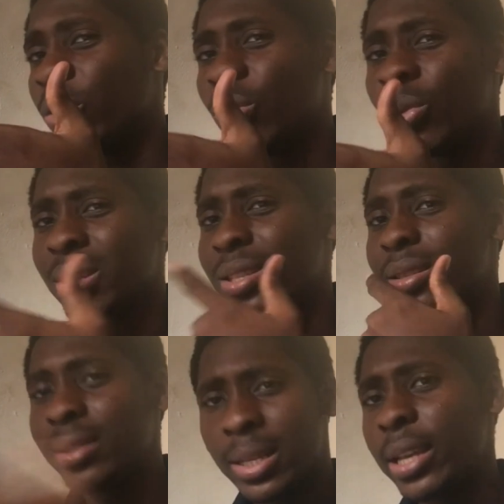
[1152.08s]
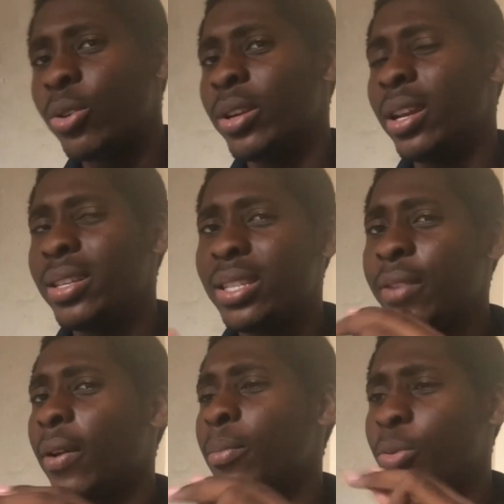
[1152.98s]
was third on the list, if
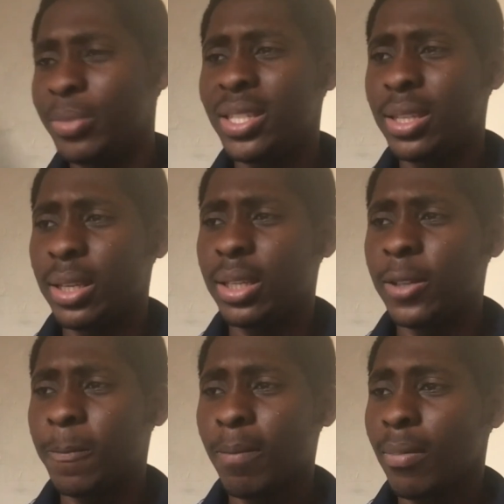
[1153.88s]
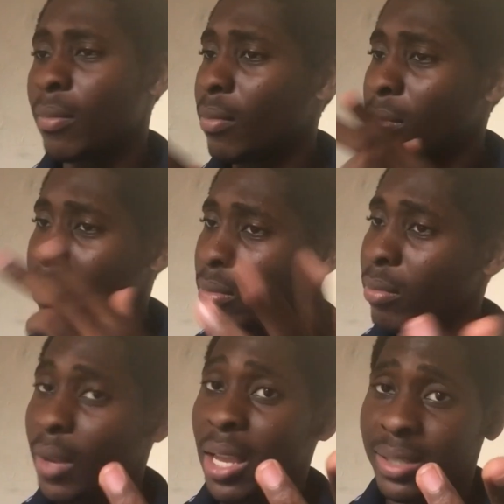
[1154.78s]
I'm not mistaken.
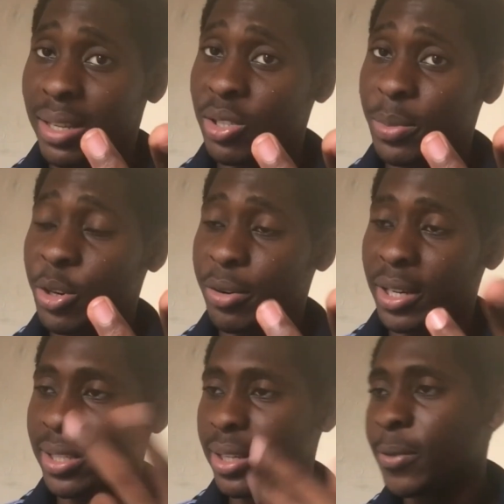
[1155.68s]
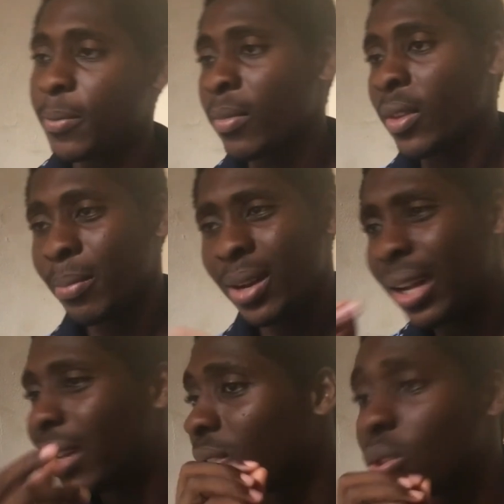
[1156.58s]
I stand to be corrected. But
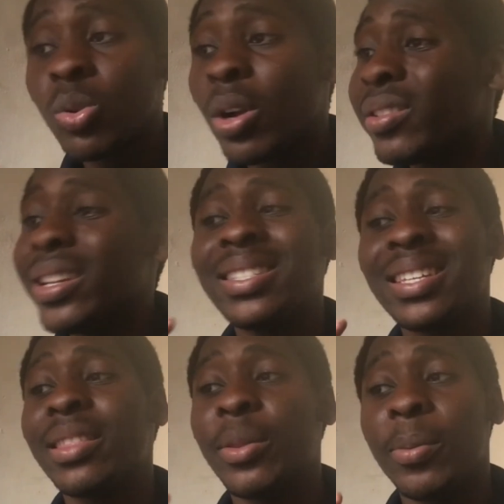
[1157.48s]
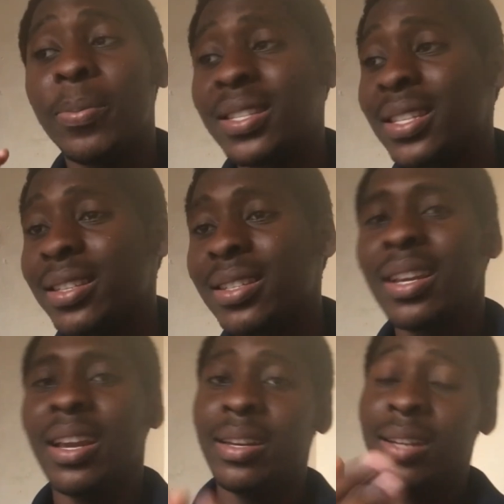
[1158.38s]
233%,
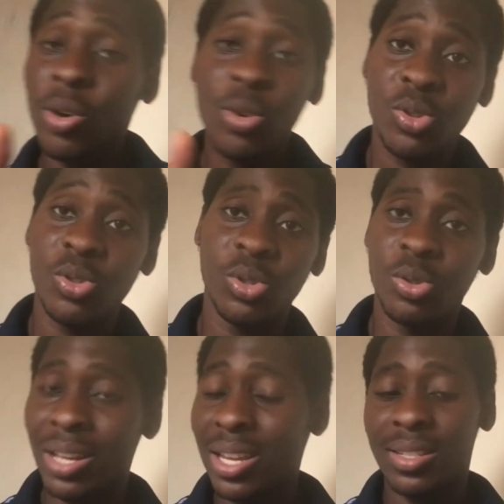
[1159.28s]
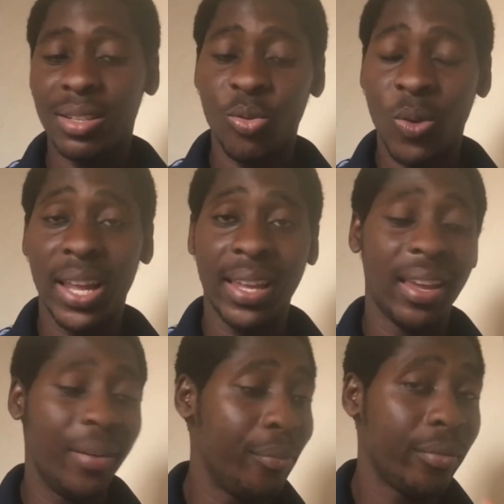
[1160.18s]
and that goes to show that's why
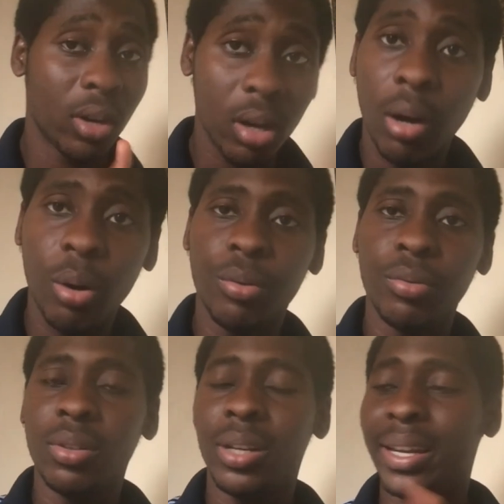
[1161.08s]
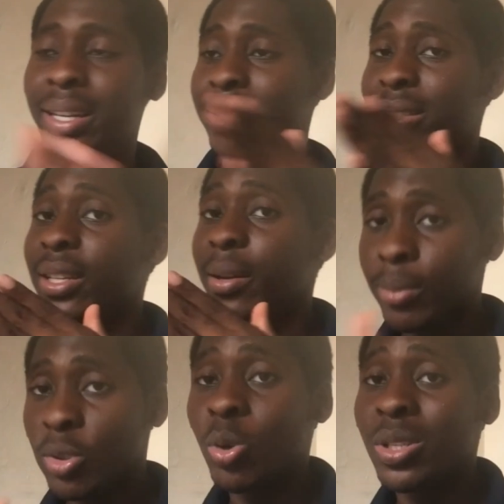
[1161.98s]
Gulf and
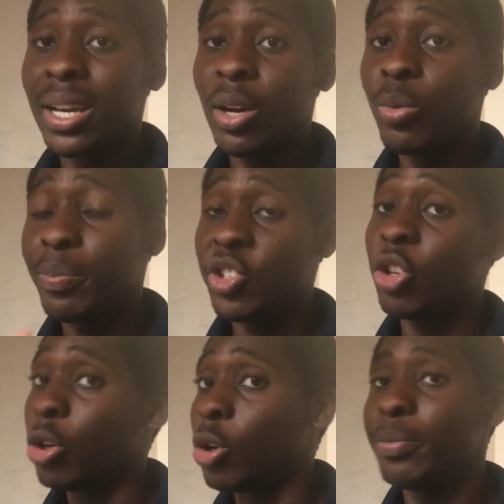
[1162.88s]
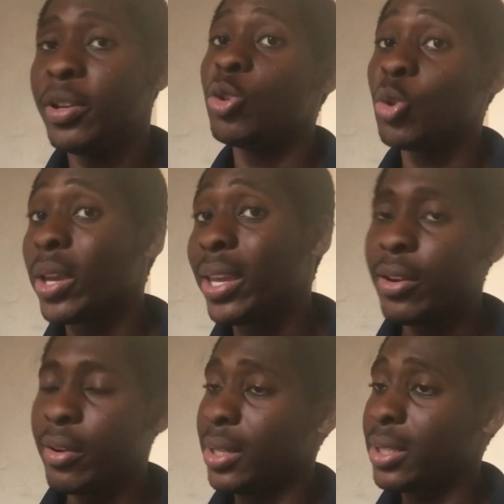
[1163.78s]
Total Petroleum Company also
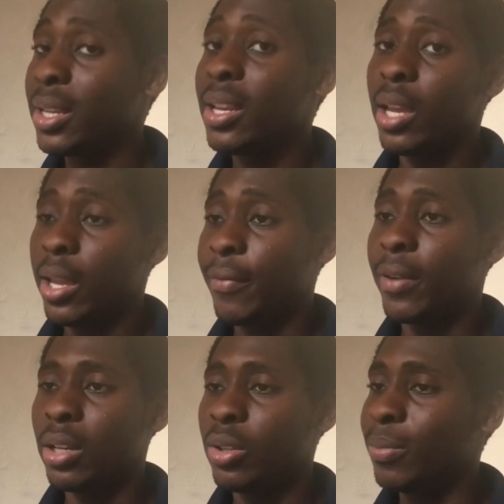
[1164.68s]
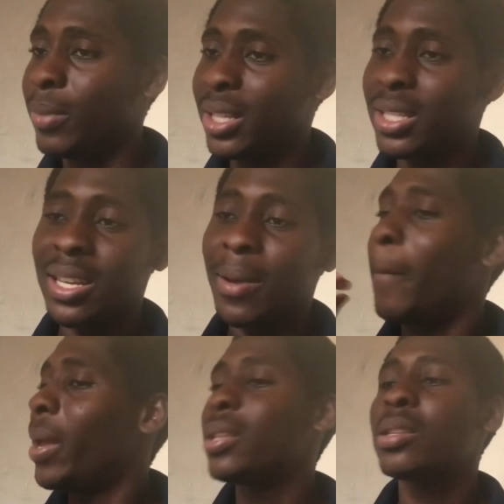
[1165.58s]
increased in value. But
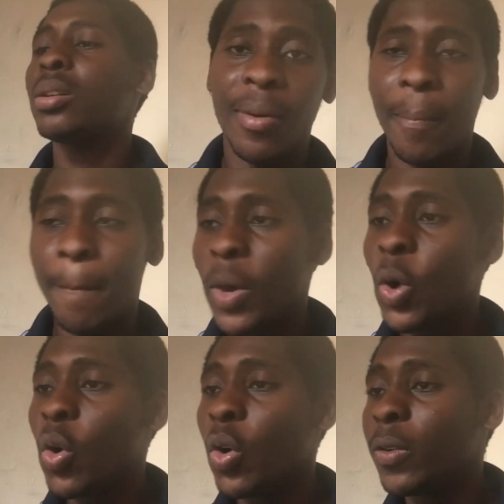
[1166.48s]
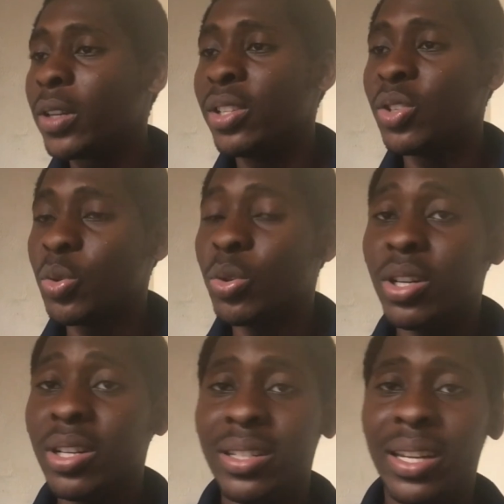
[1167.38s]
Benson more into
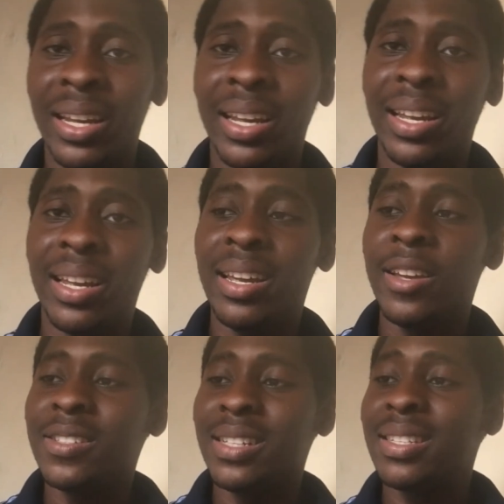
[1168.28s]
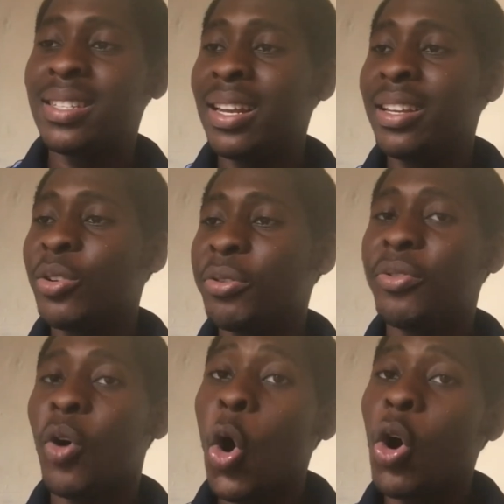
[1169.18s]
the selling of
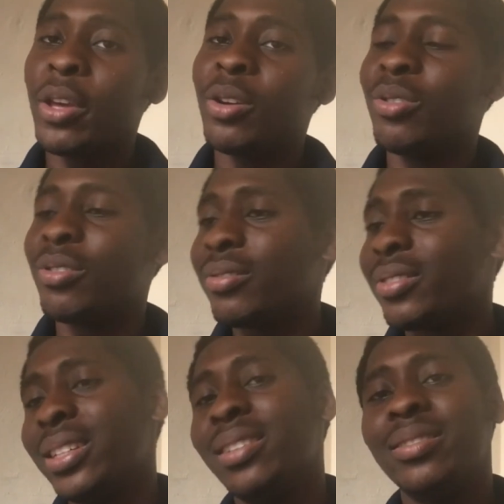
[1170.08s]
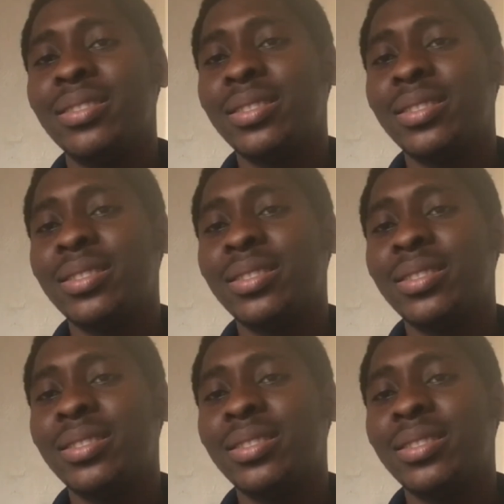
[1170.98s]
oil and